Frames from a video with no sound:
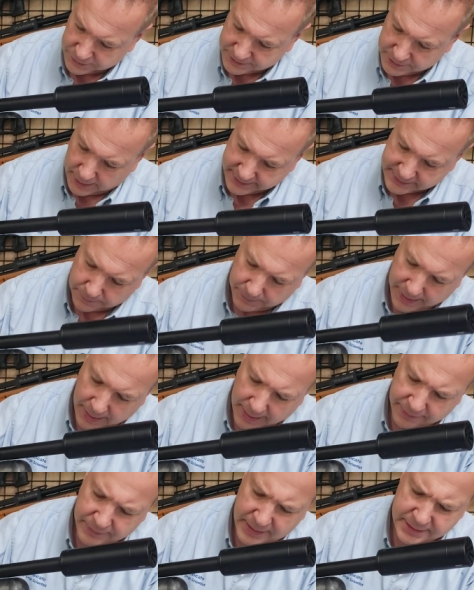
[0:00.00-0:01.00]
what's nice
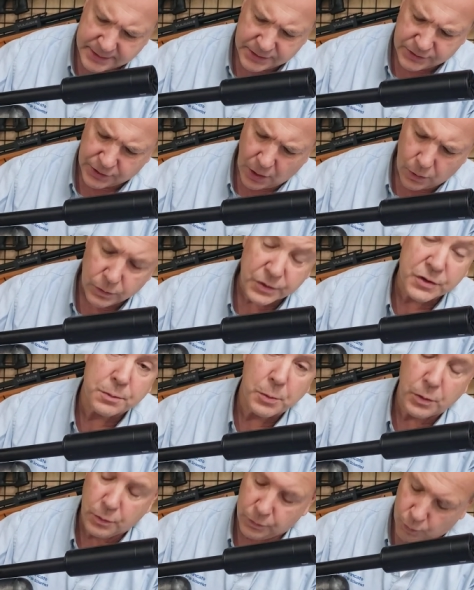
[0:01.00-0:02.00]
about, and that's so
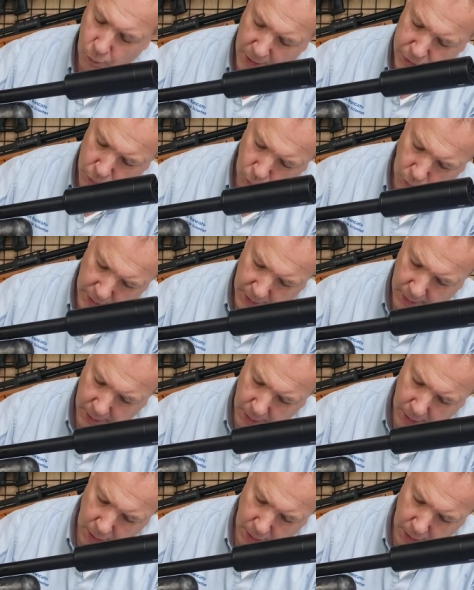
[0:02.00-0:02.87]
smooth when you want to